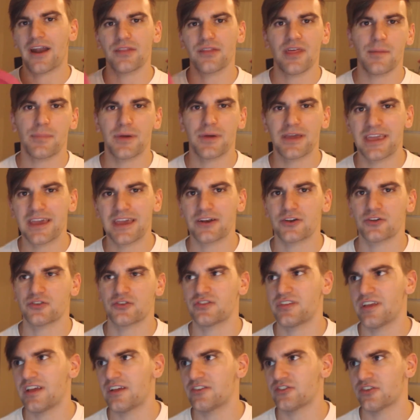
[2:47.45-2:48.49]
out of that beginner
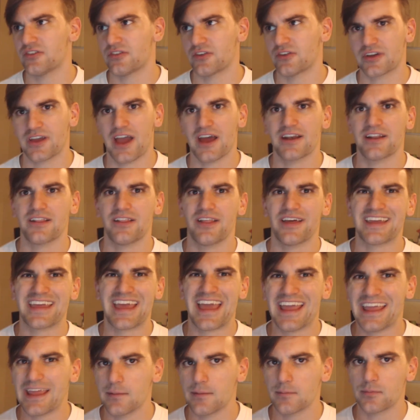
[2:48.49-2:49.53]
stage and they're kind of like
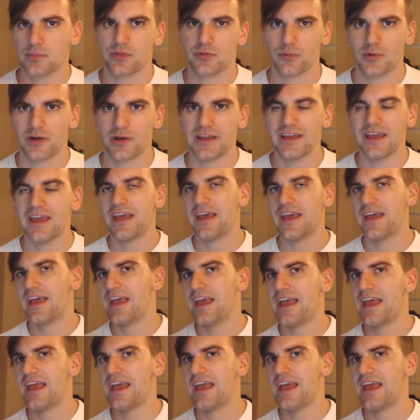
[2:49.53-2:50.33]
AM3,